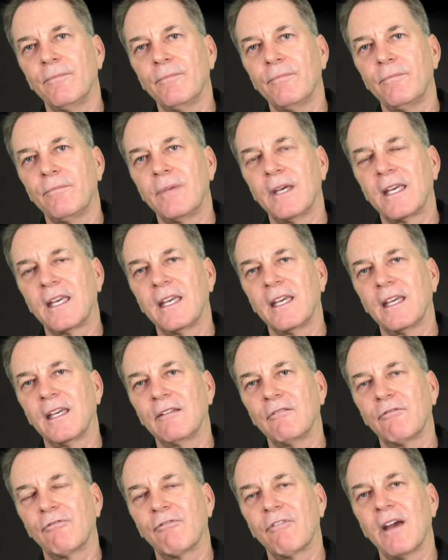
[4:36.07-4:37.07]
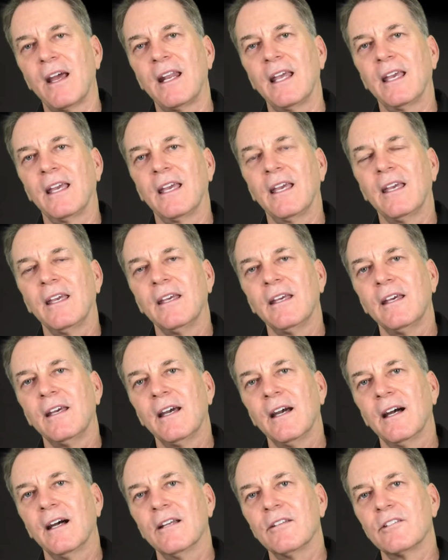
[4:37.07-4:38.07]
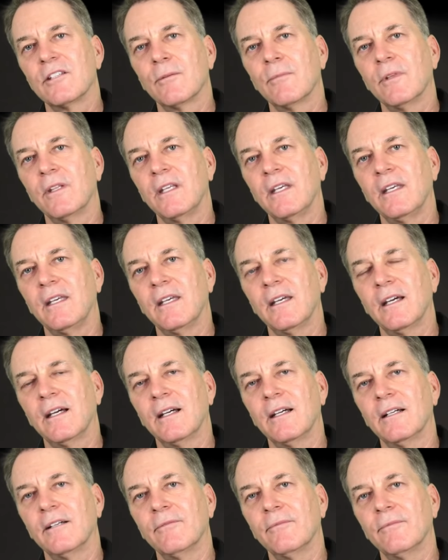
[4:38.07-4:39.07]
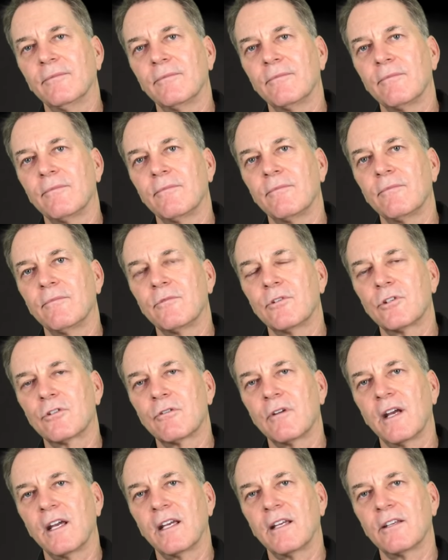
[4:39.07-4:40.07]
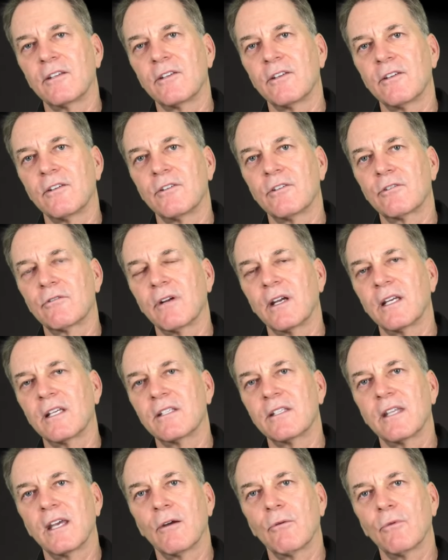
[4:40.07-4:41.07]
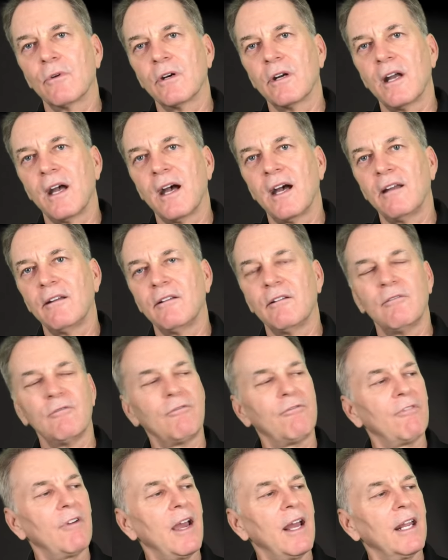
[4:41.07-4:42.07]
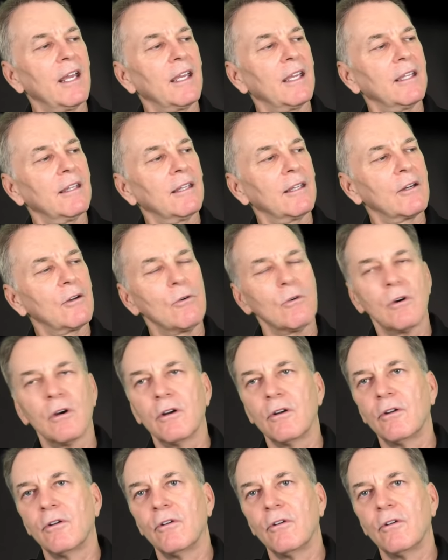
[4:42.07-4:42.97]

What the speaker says: picking and fretting on some of the strings that we're not fretting in the chord.